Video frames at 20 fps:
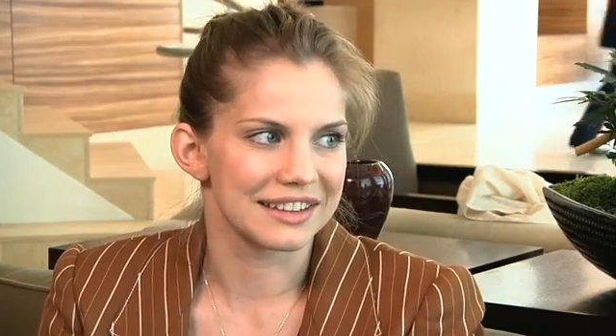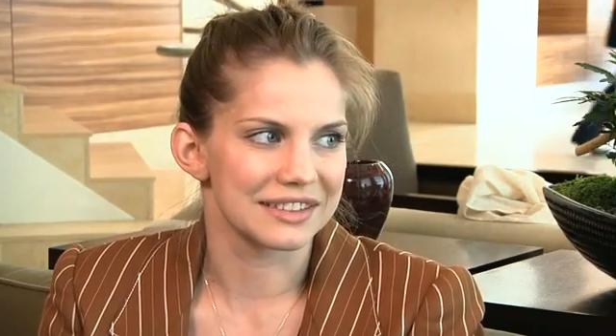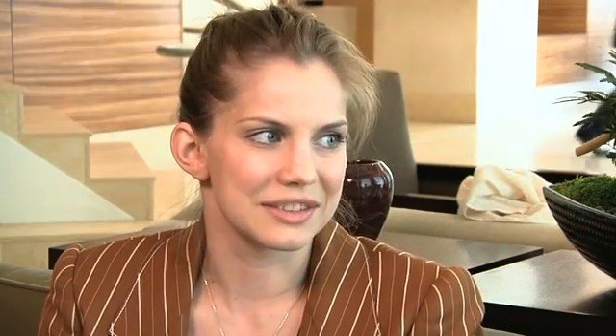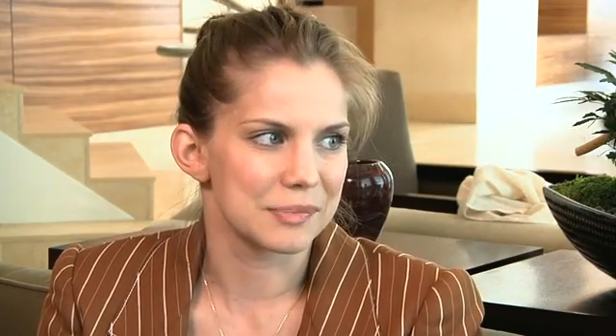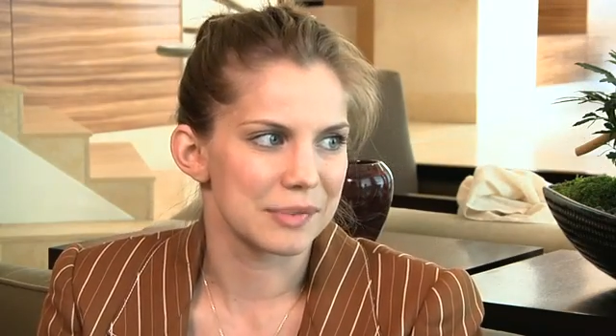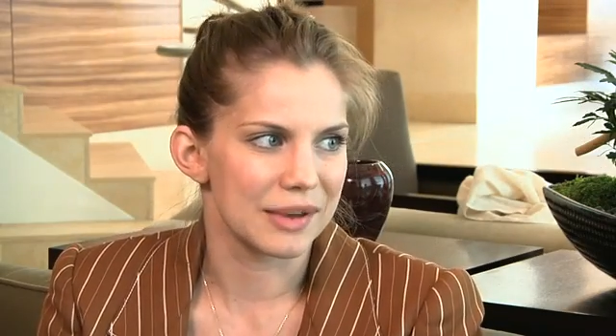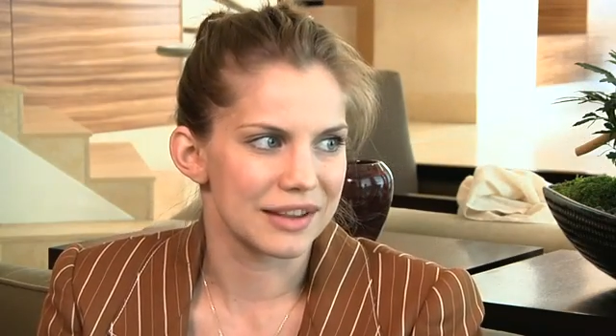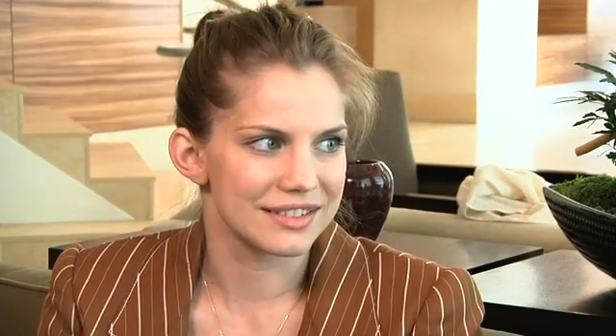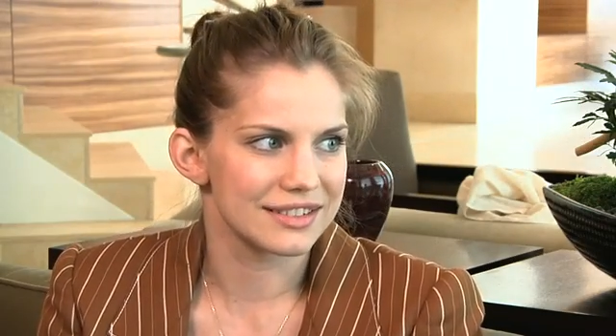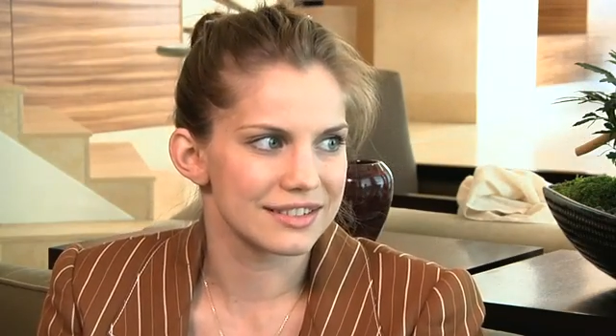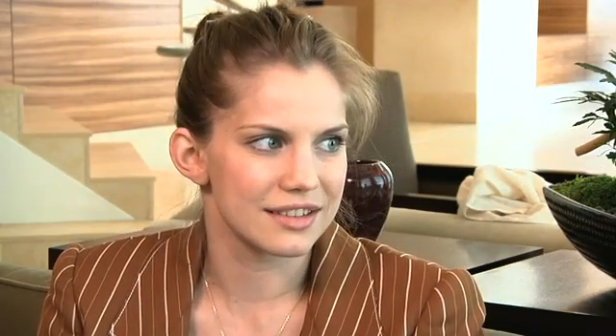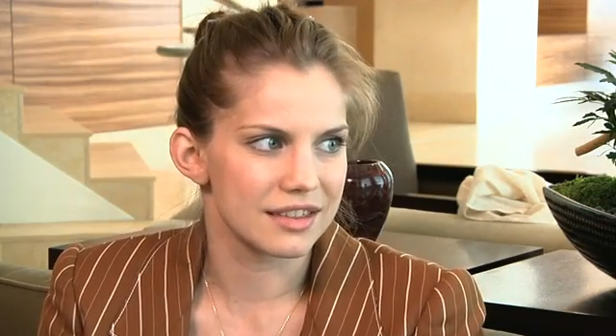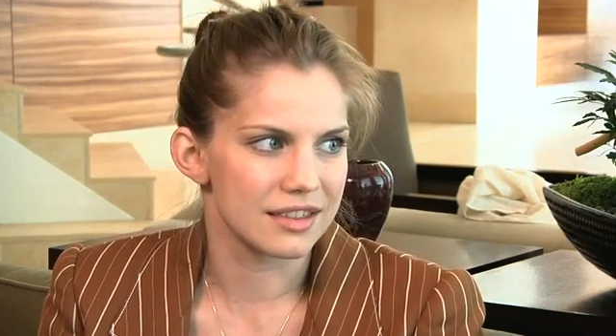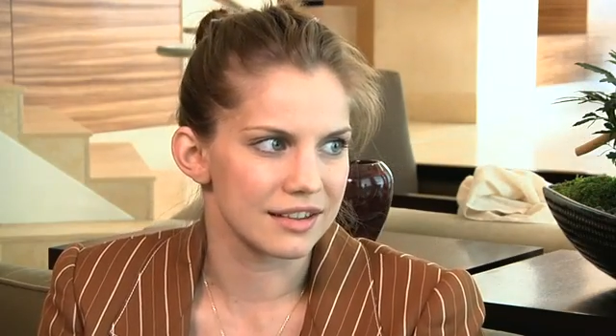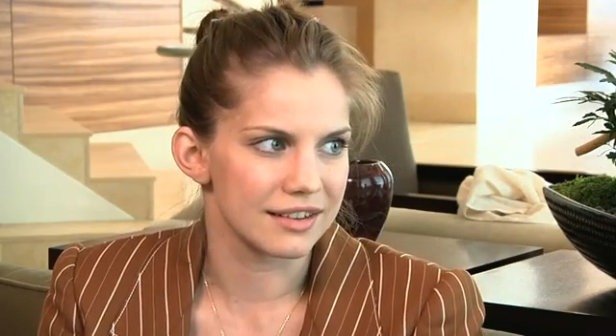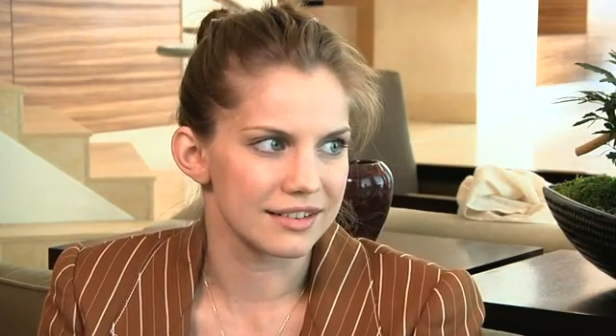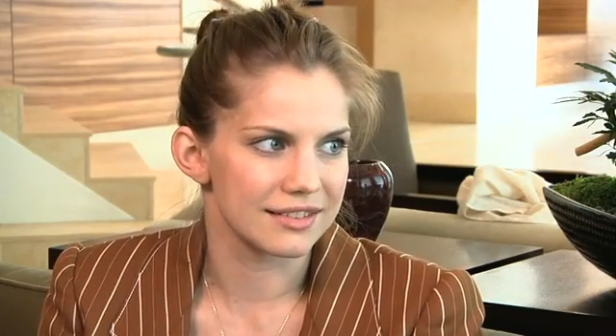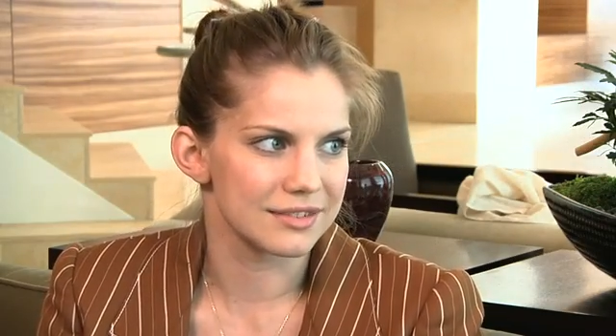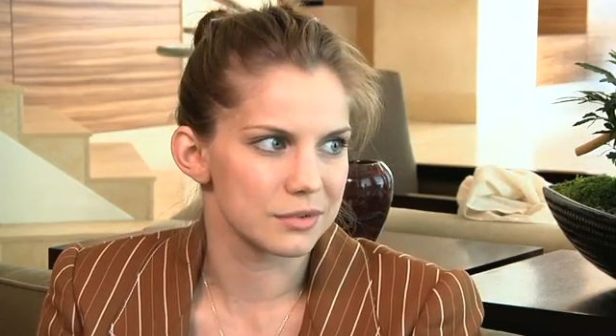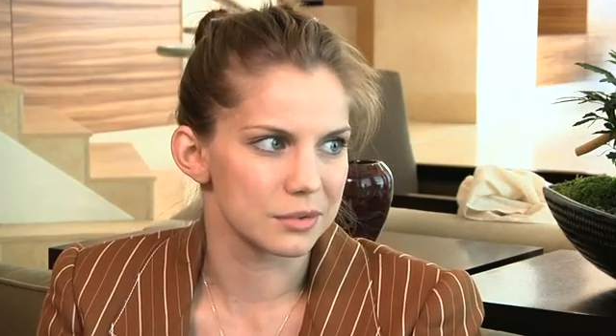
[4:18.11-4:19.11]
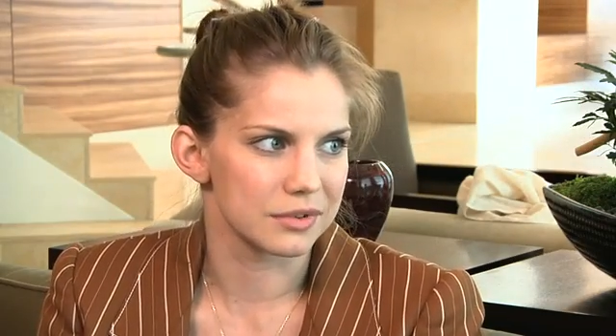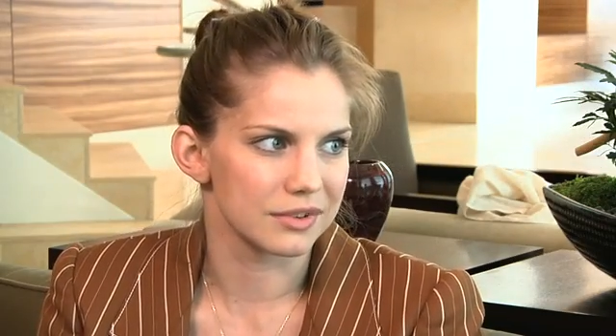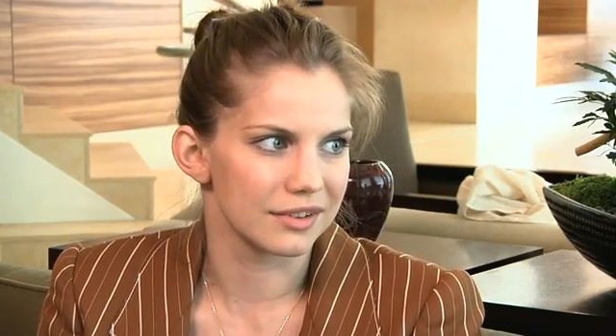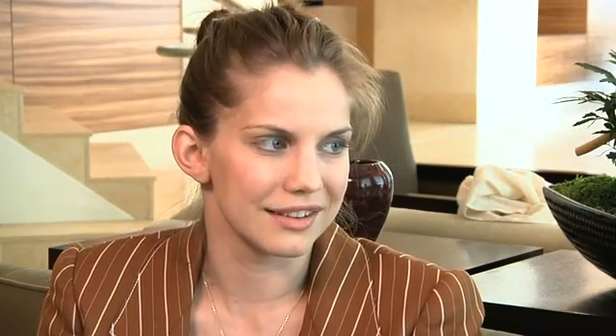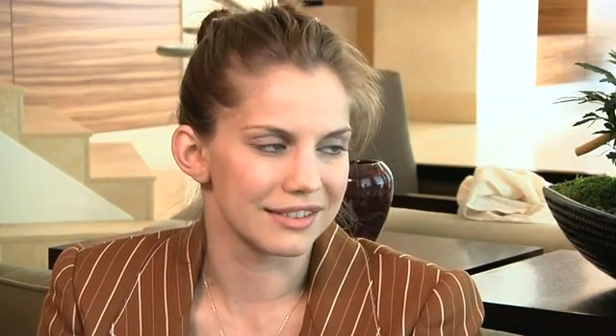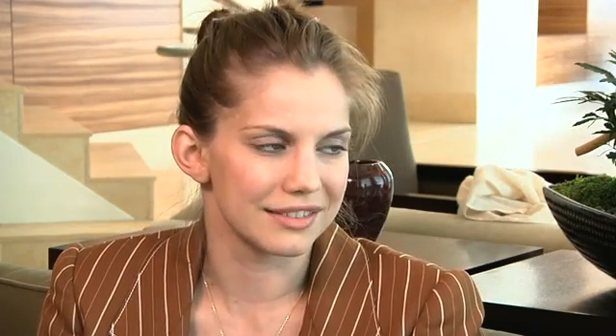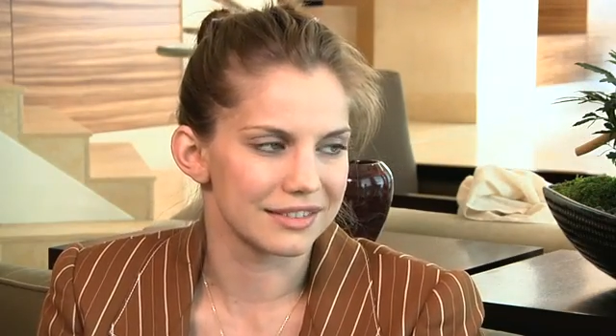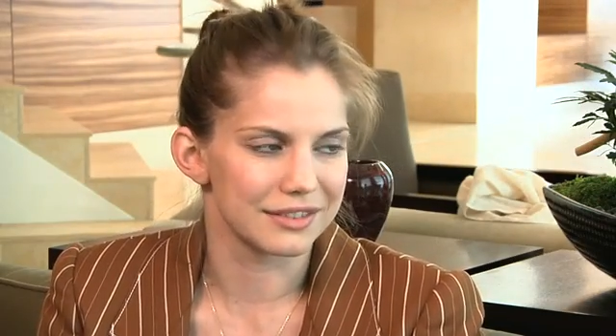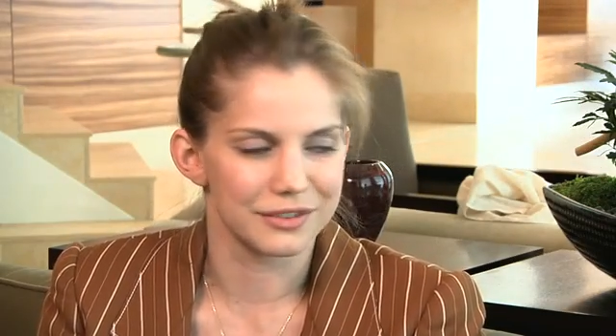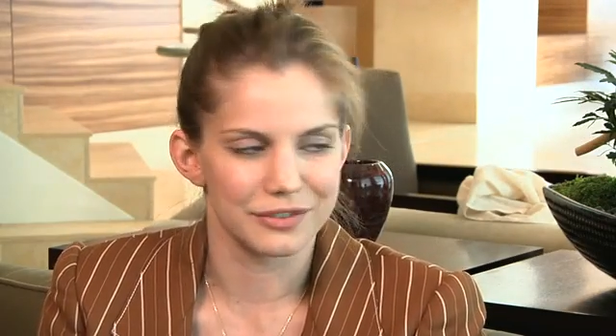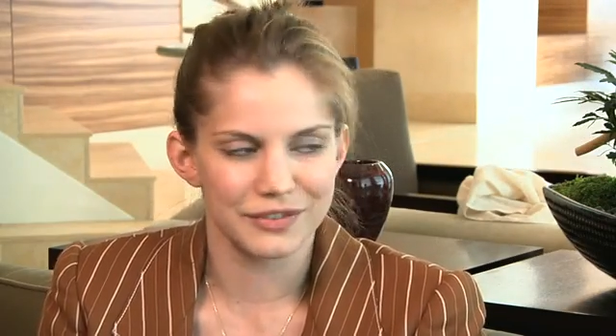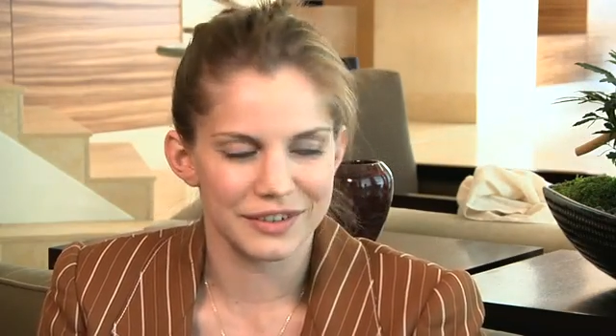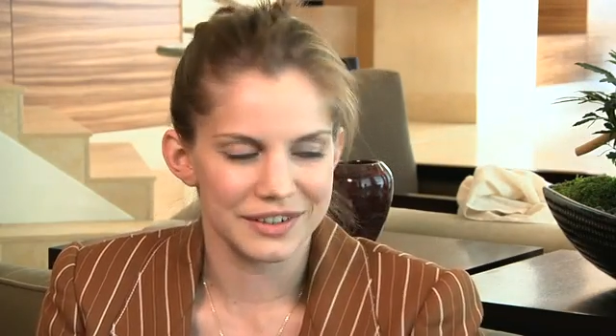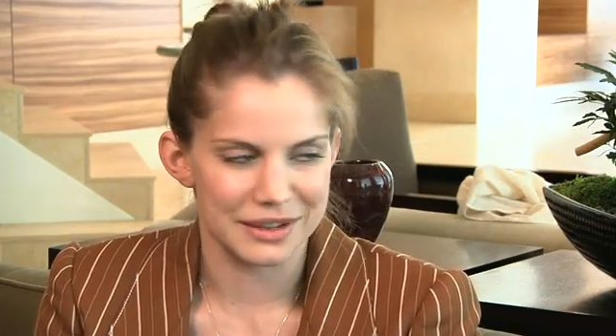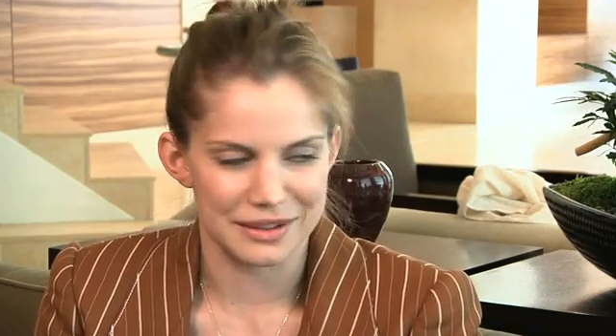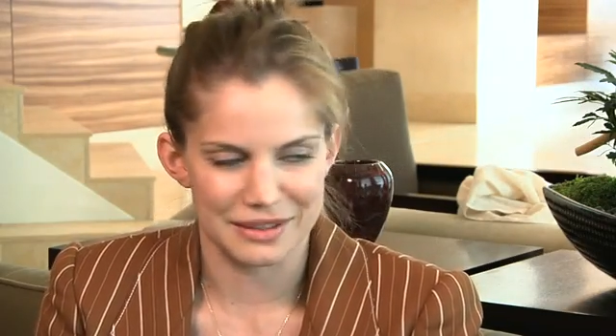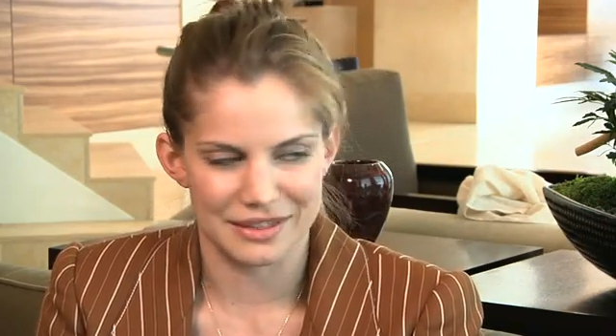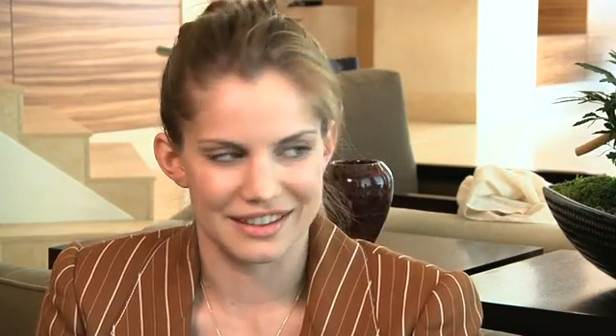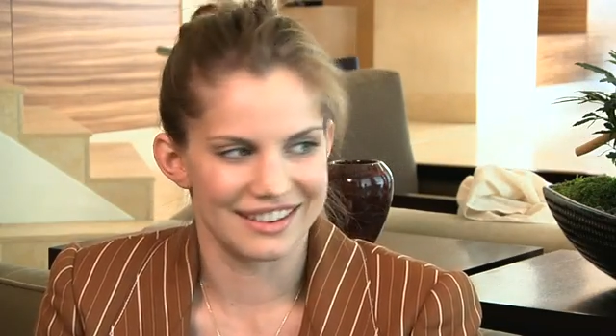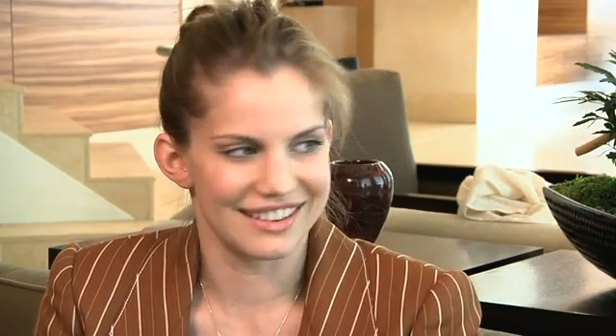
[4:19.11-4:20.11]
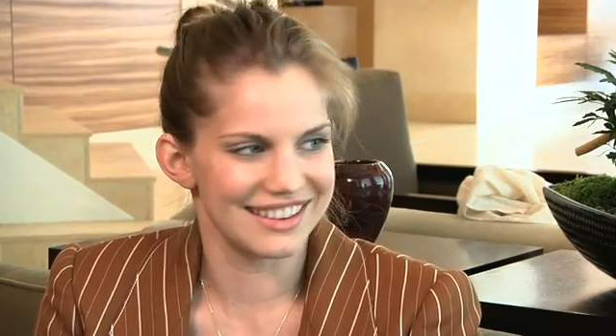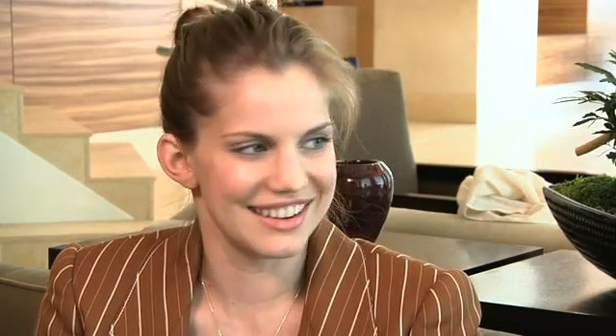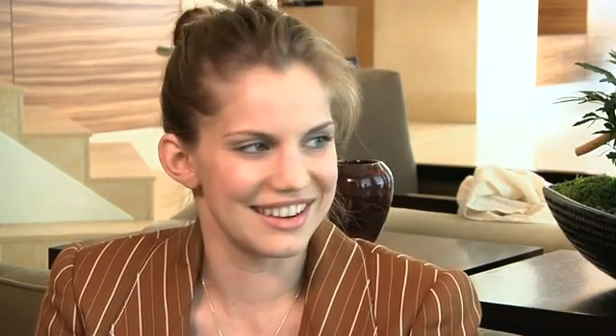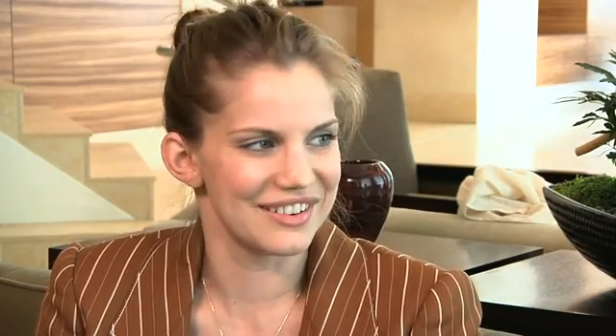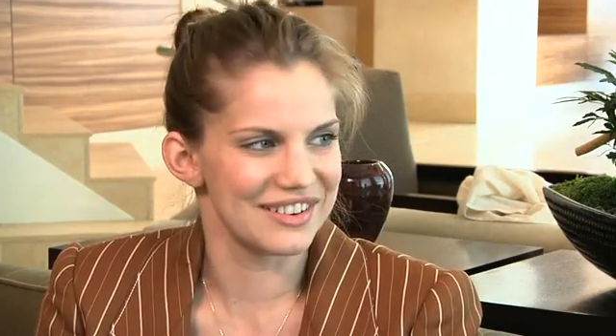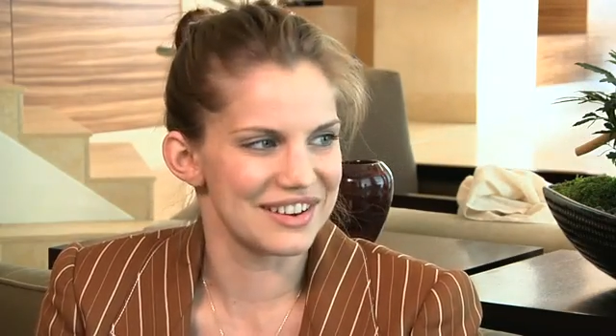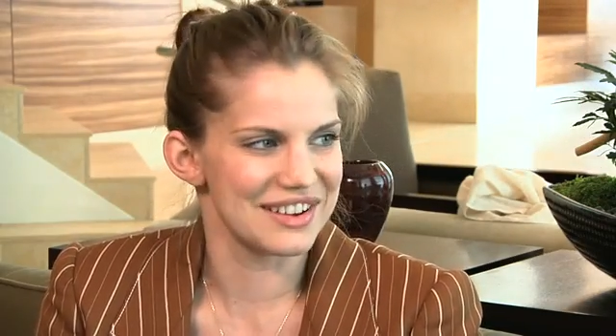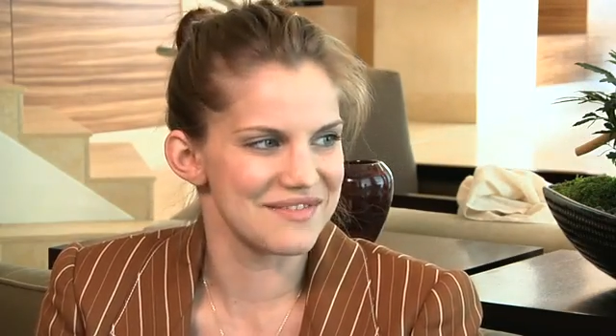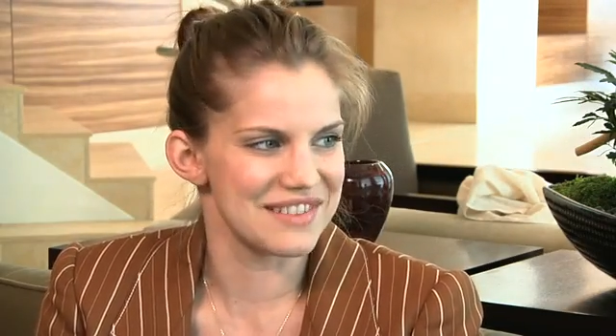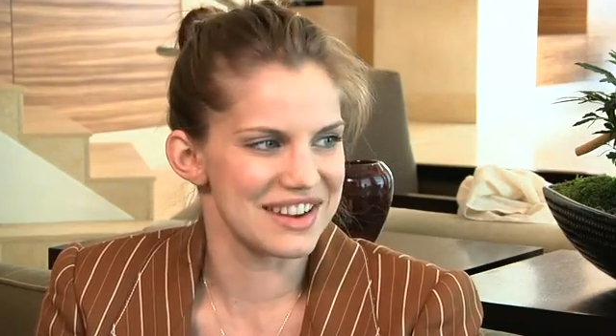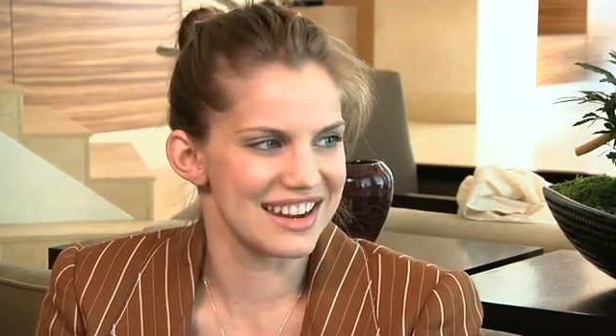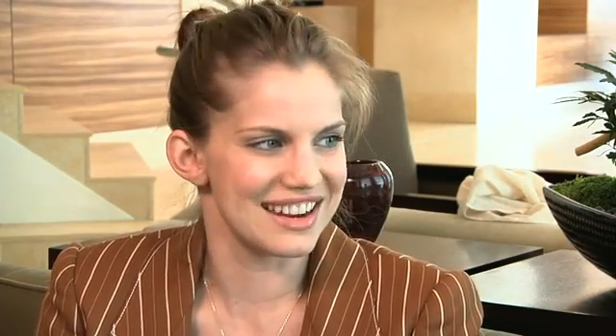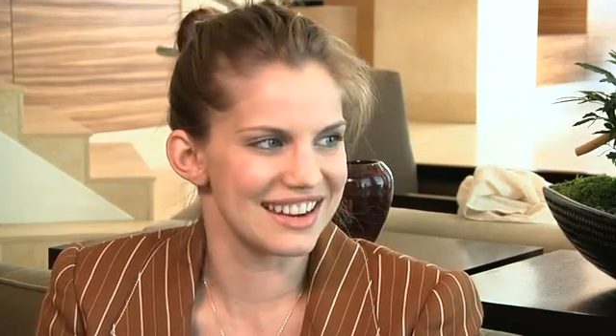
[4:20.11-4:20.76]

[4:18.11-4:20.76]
like the best things were like the funny thing. You know what